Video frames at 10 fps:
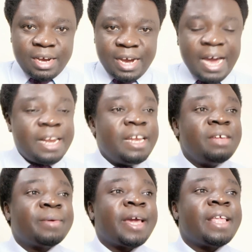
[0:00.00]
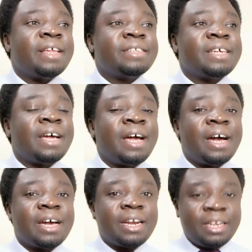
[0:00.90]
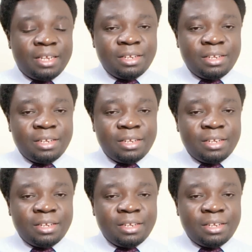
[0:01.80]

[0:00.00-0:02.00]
and leave Kenyans hungry.